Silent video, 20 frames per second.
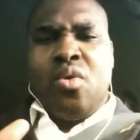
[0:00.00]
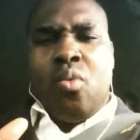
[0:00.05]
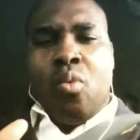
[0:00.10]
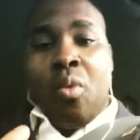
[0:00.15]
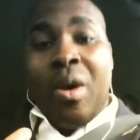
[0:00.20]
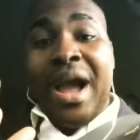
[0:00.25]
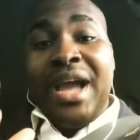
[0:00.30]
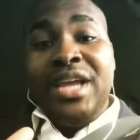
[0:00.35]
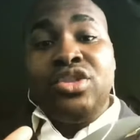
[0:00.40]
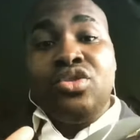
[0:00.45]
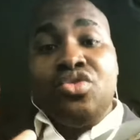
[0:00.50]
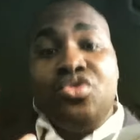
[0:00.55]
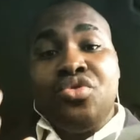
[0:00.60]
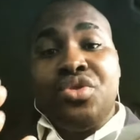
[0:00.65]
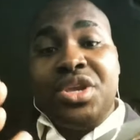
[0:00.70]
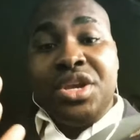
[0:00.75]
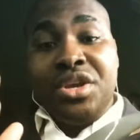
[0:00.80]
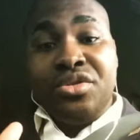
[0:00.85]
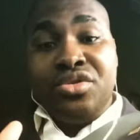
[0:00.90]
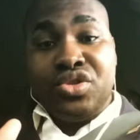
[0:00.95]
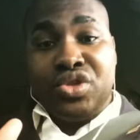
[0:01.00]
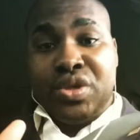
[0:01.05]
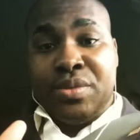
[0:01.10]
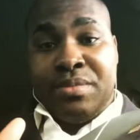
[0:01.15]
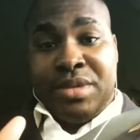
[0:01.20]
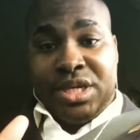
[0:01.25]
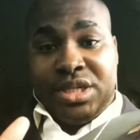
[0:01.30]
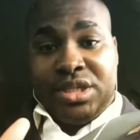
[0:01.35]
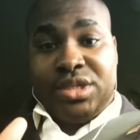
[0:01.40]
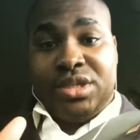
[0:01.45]
Why do you care so
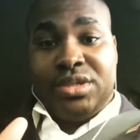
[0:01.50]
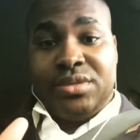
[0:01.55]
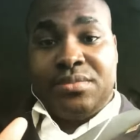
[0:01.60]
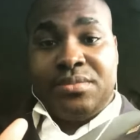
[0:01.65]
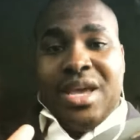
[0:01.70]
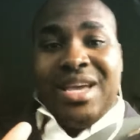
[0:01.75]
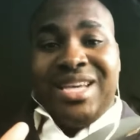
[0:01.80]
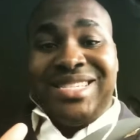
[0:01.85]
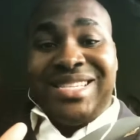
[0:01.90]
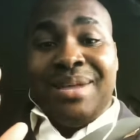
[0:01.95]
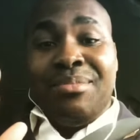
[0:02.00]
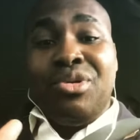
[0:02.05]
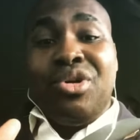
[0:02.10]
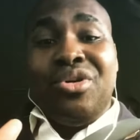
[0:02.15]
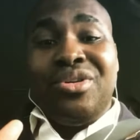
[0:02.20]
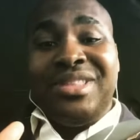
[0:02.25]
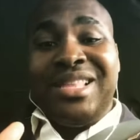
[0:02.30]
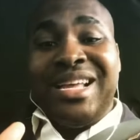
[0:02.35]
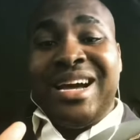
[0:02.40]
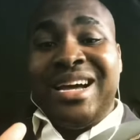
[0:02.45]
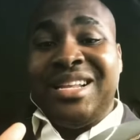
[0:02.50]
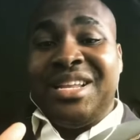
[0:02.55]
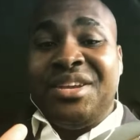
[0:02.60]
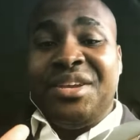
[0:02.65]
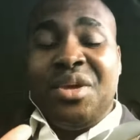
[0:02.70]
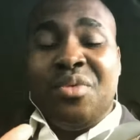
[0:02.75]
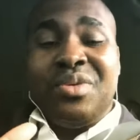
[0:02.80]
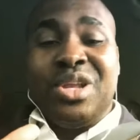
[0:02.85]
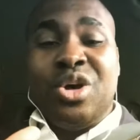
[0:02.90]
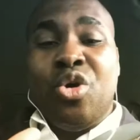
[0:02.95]
much? Because I'm going down
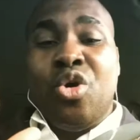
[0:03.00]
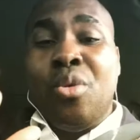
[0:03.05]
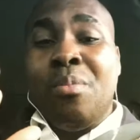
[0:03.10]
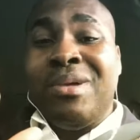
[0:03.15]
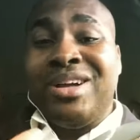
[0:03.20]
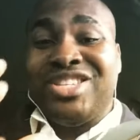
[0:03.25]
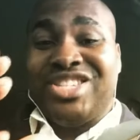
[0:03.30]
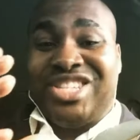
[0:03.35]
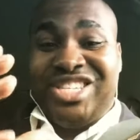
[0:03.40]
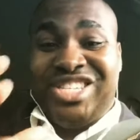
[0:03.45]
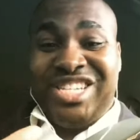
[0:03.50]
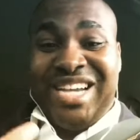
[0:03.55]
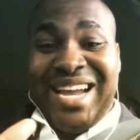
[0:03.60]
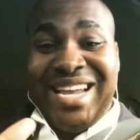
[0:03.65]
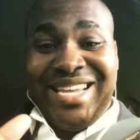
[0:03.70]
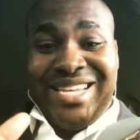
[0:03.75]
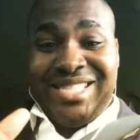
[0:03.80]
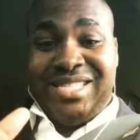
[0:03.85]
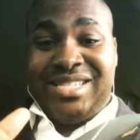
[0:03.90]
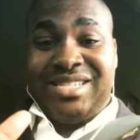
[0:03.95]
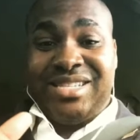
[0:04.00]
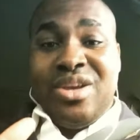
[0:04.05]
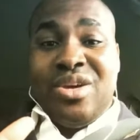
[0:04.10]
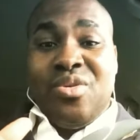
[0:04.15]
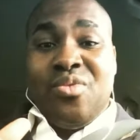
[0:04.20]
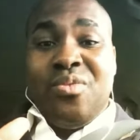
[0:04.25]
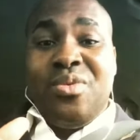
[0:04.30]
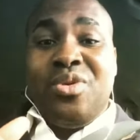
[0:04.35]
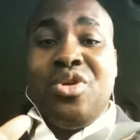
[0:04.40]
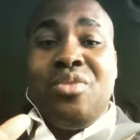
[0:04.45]
here with a whole bunch of giants.
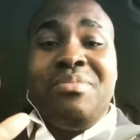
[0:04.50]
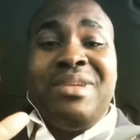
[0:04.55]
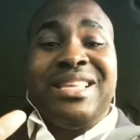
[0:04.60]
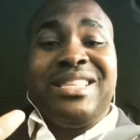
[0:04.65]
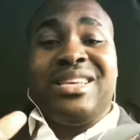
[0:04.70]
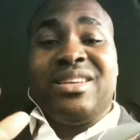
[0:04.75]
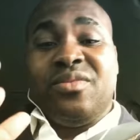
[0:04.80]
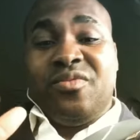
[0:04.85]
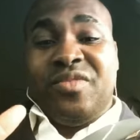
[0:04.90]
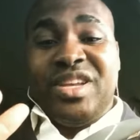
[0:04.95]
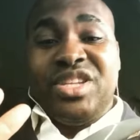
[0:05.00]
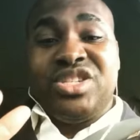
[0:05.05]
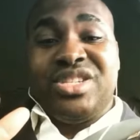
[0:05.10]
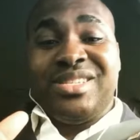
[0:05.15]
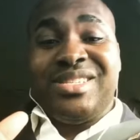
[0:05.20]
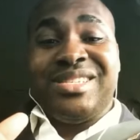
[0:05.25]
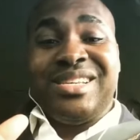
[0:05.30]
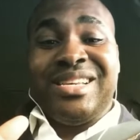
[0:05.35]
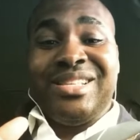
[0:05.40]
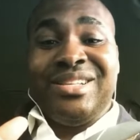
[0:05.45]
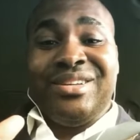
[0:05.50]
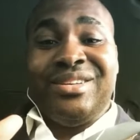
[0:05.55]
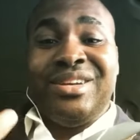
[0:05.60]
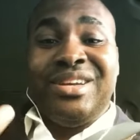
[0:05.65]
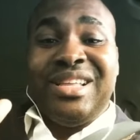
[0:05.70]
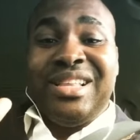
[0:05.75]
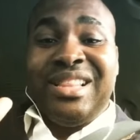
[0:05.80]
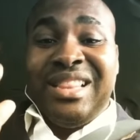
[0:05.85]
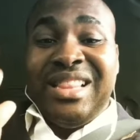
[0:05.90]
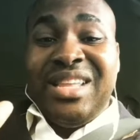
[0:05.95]
We're gonna be at the convention center,
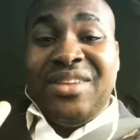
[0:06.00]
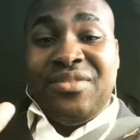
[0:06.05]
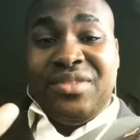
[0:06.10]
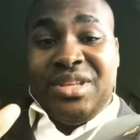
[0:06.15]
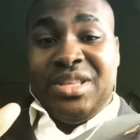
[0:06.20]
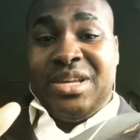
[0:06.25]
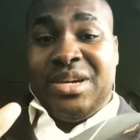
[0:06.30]
living it